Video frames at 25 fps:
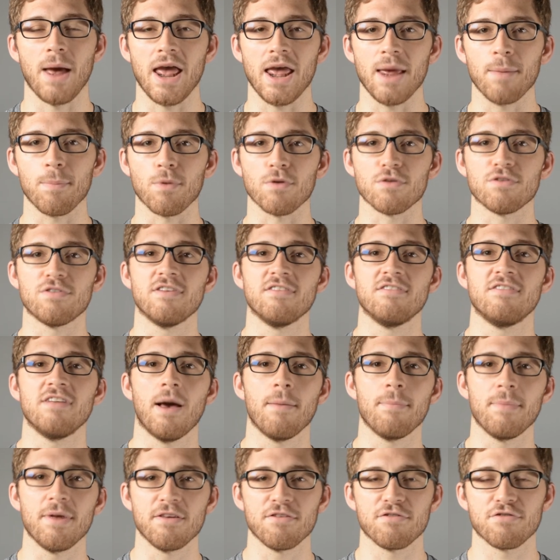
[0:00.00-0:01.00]
able to
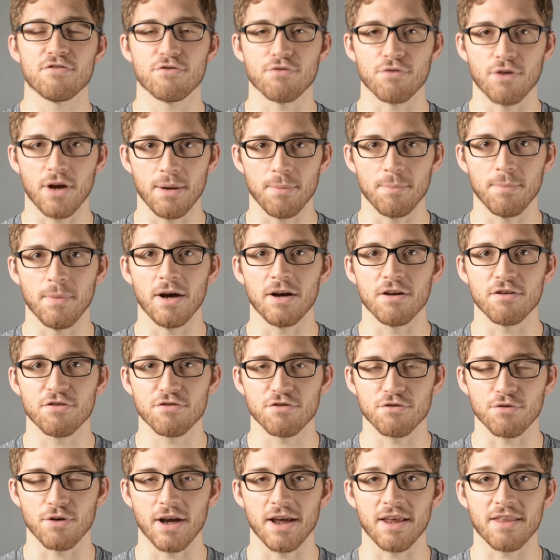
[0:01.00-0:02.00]
demonstrate my
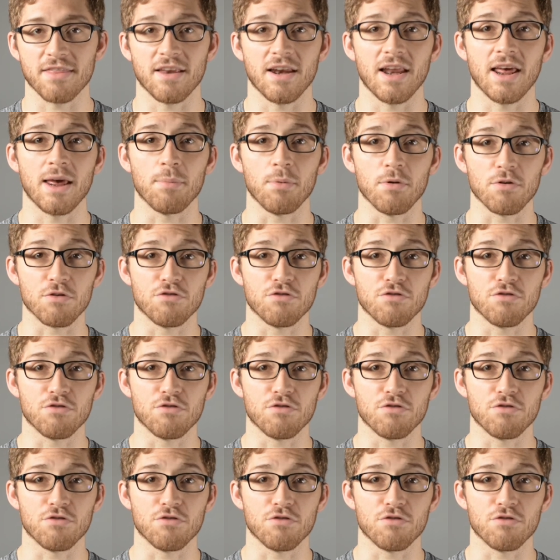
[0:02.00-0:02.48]
strength and able